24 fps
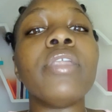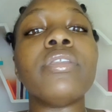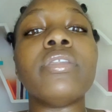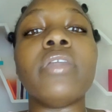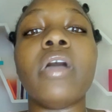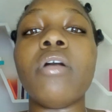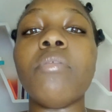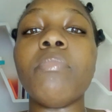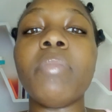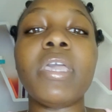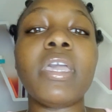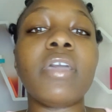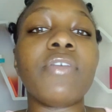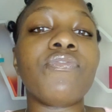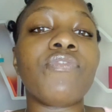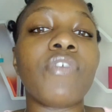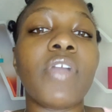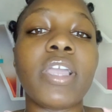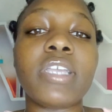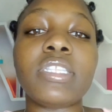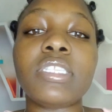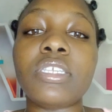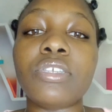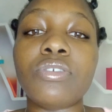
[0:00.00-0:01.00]
Don't be
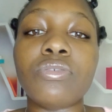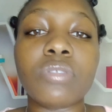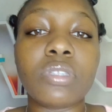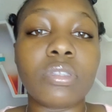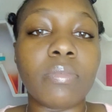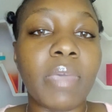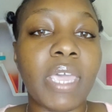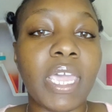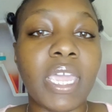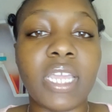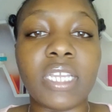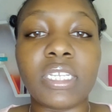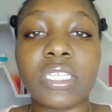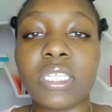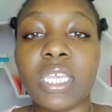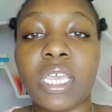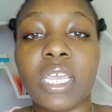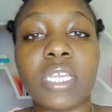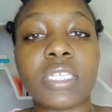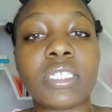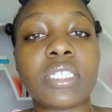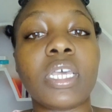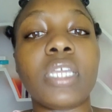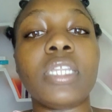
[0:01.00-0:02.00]
afraid to use them
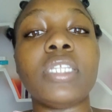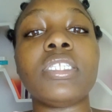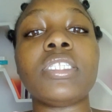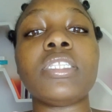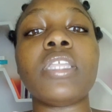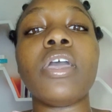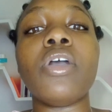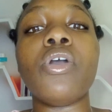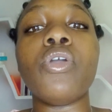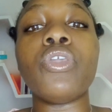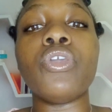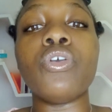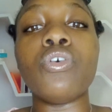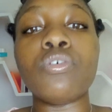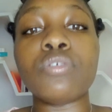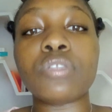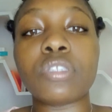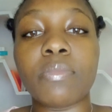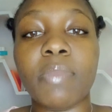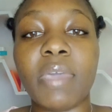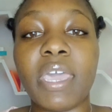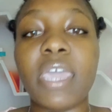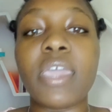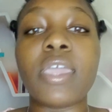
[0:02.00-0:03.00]
hashtags, honey. Still
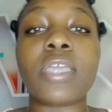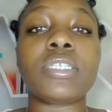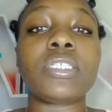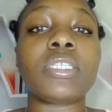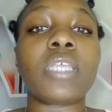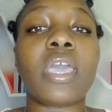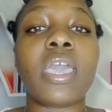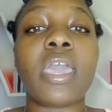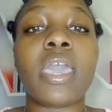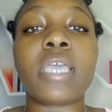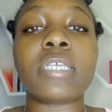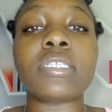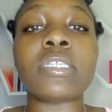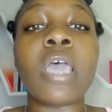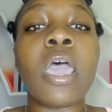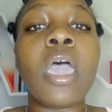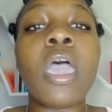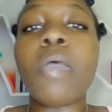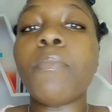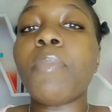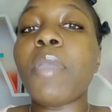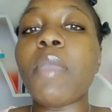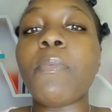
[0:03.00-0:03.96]
use them hashtags.